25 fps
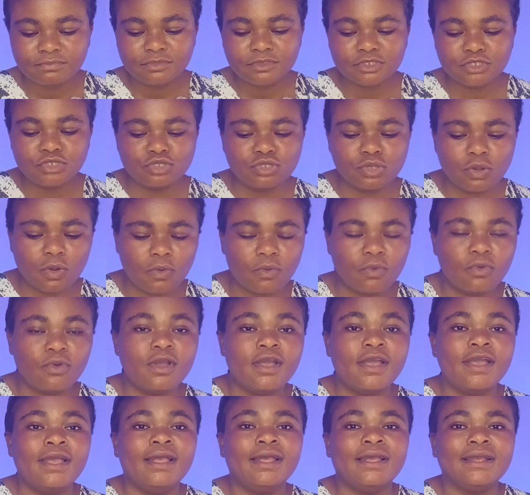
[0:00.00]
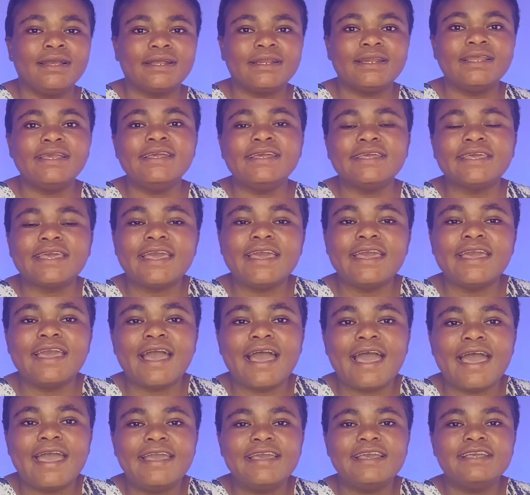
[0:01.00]
So Kling
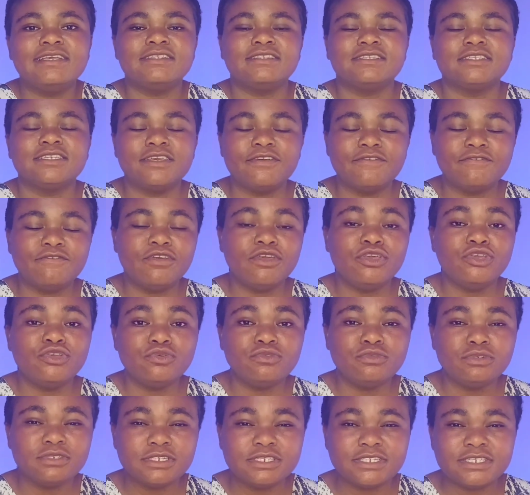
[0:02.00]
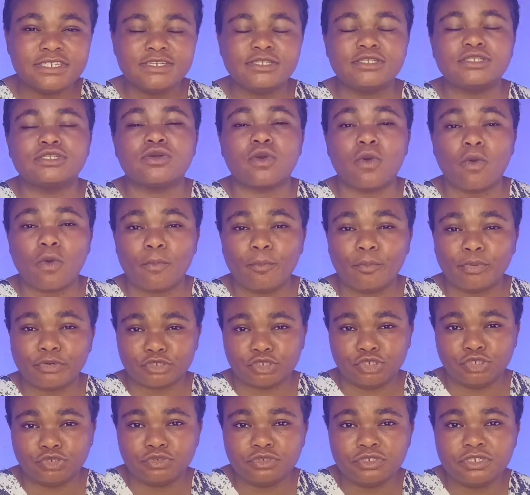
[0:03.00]
AI is giving you this
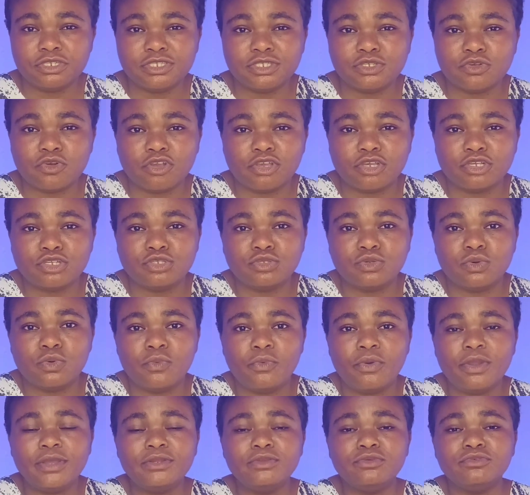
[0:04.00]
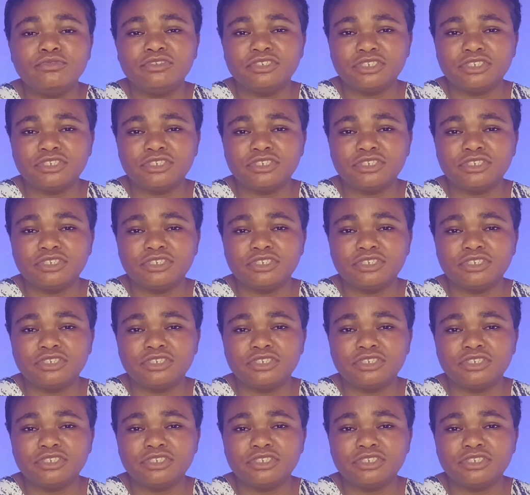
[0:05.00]
opportunity. Okay, so when you